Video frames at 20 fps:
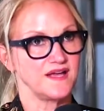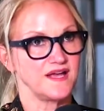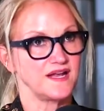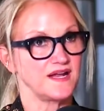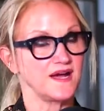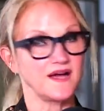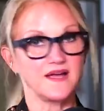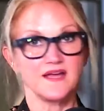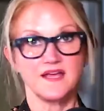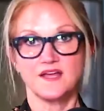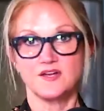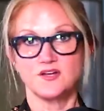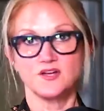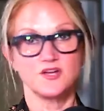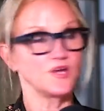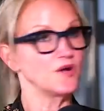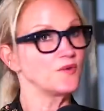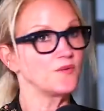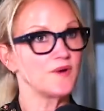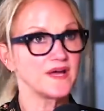and I had
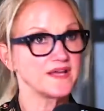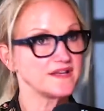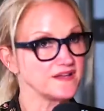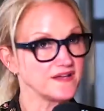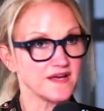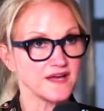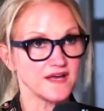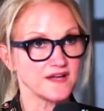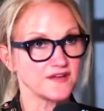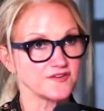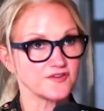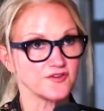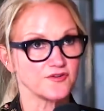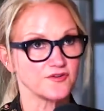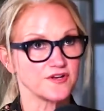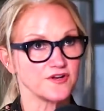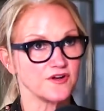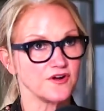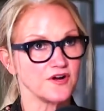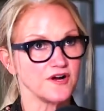no idea how to
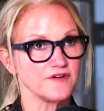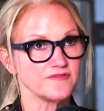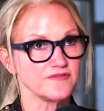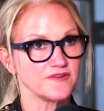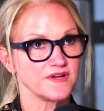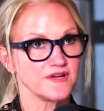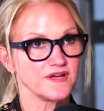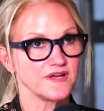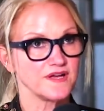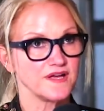turn it off.